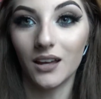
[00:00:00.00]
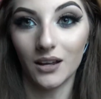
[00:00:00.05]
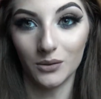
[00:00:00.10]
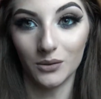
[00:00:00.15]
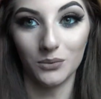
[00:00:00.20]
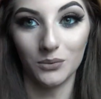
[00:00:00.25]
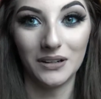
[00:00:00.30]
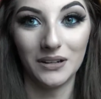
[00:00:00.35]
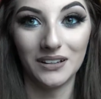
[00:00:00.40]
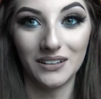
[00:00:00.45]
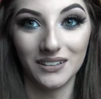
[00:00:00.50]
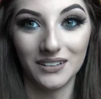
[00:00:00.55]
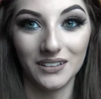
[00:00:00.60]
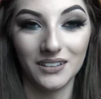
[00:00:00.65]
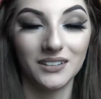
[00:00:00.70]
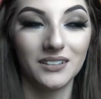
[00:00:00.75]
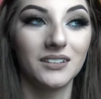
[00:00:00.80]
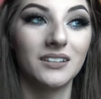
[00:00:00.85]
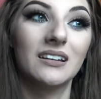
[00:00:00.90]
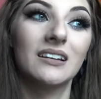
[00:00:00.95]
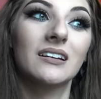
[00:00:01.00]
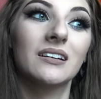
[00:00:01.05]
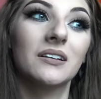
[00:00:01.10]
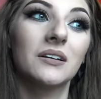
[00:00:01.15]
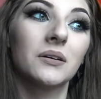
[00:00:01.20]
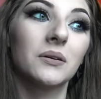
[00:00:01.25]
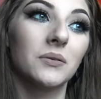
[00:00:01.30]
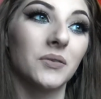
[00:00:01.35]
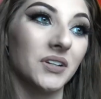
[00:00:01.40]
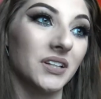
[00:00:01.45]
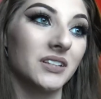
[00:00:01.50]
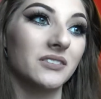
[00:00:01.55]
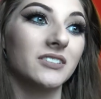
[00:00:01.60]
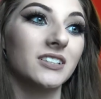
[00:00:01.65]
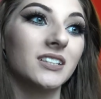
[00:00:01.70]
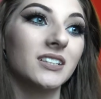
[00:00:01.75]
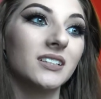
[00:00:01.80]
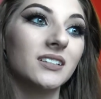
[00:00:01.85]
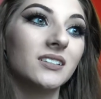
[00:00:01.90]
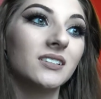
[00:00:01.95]
I really, really,
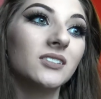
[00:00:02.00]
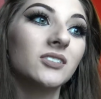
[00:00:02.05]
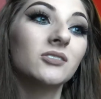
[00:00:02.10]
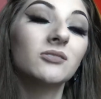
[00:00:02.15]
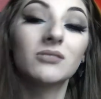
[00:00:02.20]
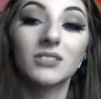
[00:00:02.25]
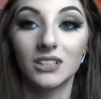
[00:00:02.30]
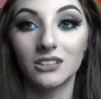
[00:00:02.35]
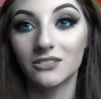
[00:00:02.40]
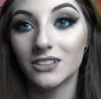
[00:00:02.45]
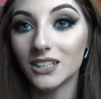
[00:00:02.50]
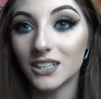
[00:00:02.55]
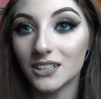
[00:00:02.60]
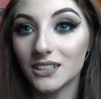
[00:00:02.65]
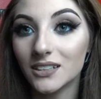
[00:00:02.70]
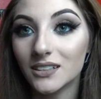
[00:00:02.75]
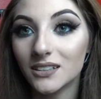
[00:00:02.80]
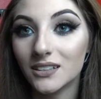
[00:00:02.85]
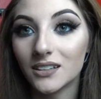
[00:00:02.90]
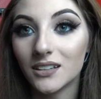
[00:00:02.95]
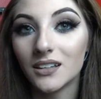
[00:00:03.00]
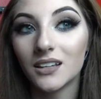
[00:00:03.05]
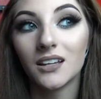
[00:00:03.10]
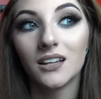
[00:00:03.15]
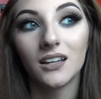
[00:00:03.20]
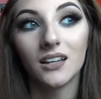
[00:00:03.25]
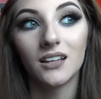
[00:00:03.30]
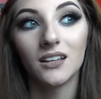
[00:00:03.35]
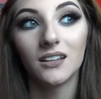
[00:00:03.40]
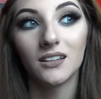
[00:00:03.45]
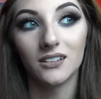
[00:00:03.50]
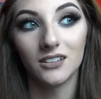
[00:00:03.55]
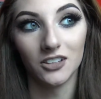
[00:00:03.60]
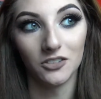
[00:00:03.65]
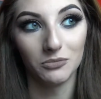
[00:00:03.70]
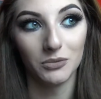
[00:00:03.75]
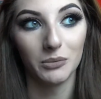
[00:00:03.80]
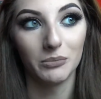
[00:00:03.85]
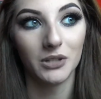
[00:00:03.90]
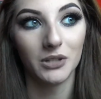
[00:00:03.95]
really, really, really love my